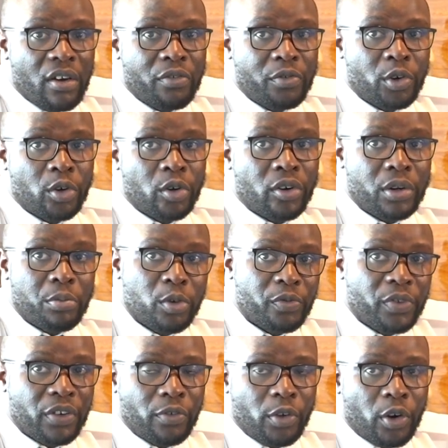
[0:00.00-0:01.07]
for
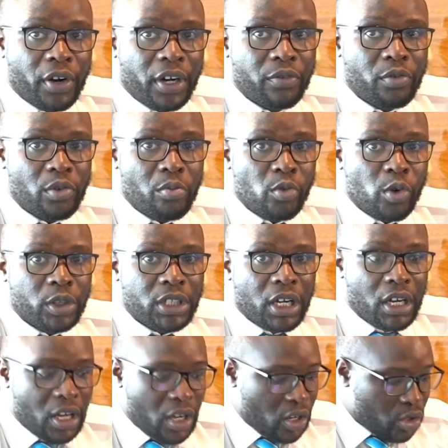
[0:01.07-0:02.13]
removing fluoride from water.
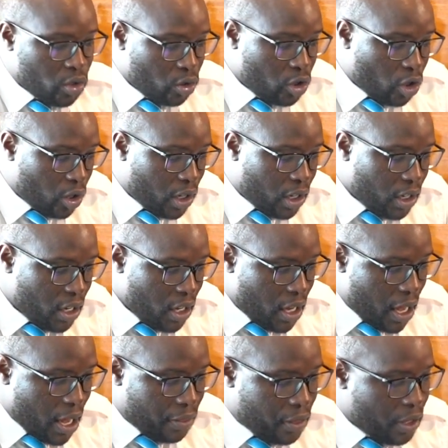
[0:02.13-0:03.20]
So Doc,
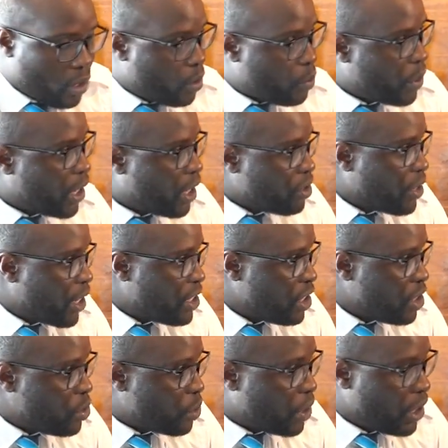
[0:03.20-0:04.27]
I think we get right
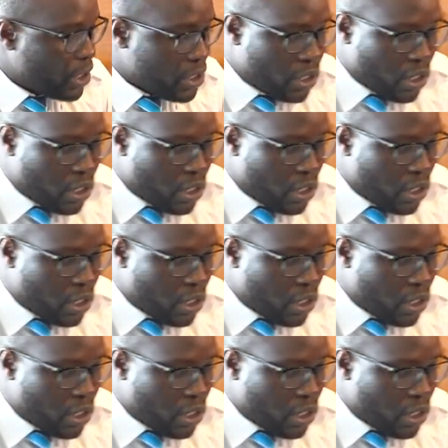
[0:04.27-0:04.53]
into it.